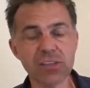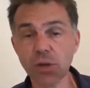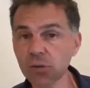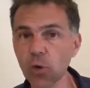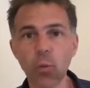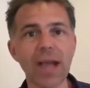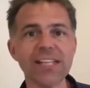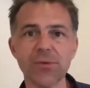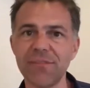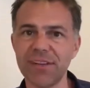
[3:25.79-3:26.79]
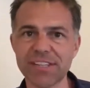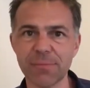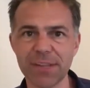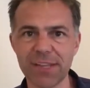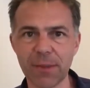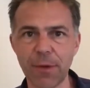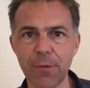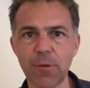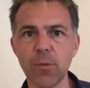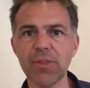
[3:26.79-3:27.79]
don't know where to invest money at the
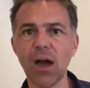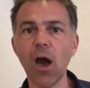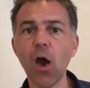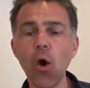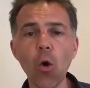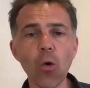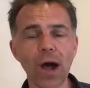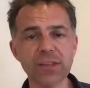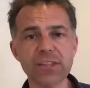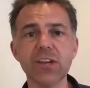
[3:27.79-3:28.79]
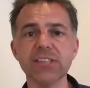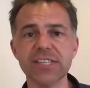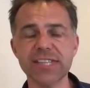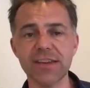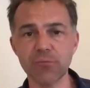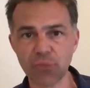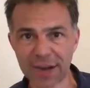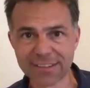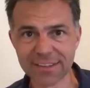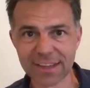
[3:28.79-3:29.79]
moment with the whole uncertainty of
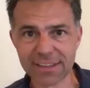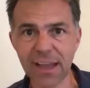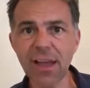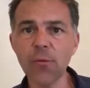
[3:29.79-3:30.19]
Brexit,